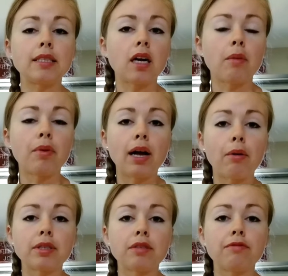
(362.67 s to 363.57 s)
couple
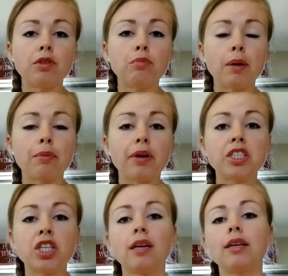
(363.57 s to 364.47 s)
hours of food
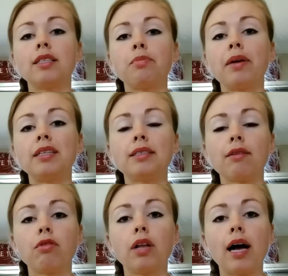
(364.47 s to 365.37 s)
preparation, I did spend
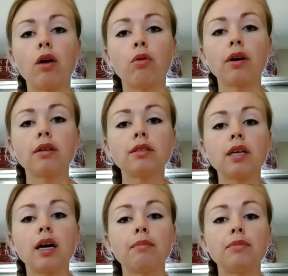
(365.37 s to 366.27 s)
several hours
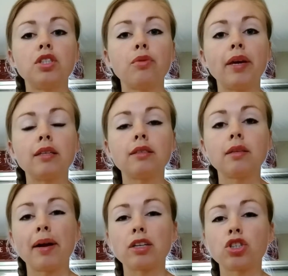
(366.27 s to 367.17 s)
doing some
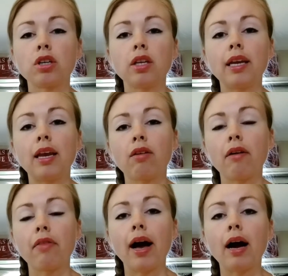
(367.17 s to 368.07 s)
extra cleaning
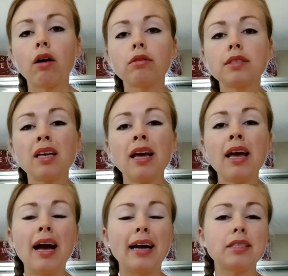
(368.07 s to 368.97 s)
around the house.
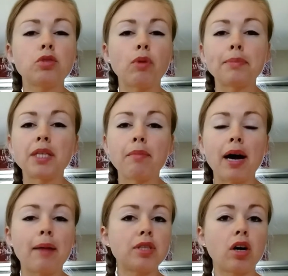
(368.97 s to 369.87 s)
I swept and
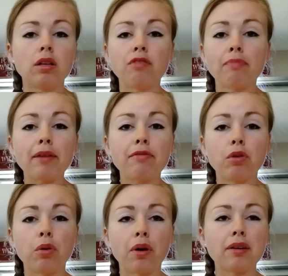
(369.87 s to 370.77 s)
mopped all of my
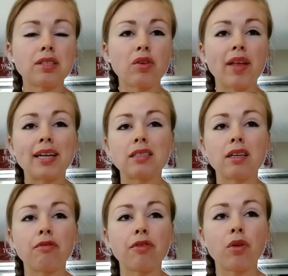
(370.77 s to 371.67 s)
floors, so that's
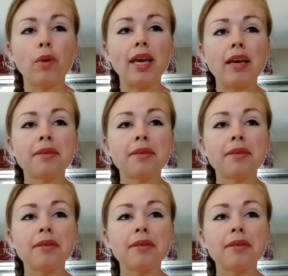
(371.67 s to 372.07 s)
done for the week.